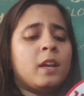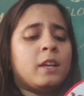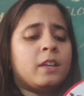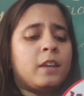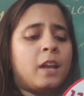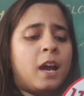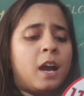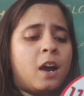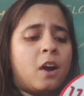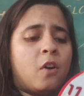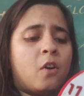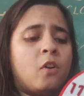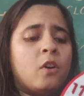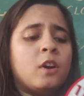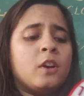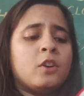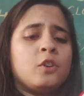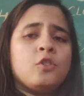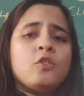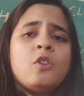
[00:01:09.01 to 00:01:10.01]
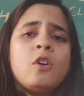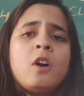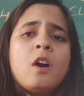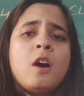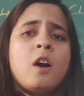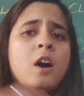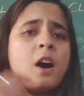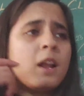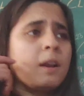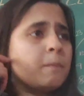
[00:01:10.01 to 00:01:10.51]
Now, you
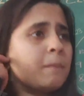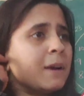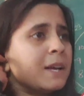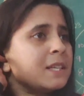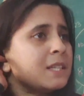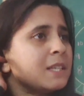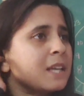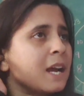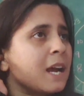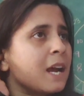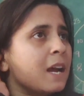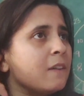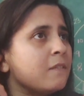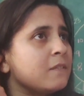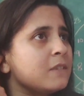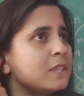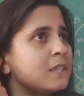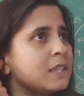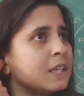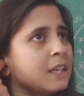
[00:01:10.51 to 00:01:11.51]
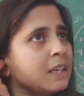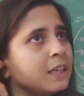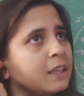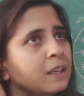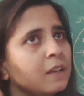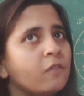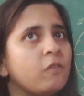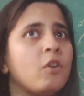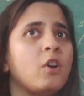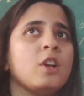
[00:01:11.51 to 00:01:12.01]
all must have seen
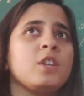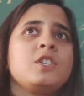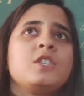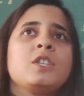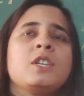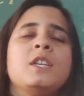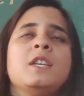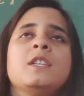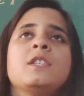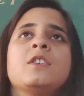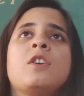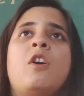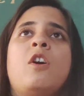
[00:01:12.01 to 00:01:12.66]
the watches,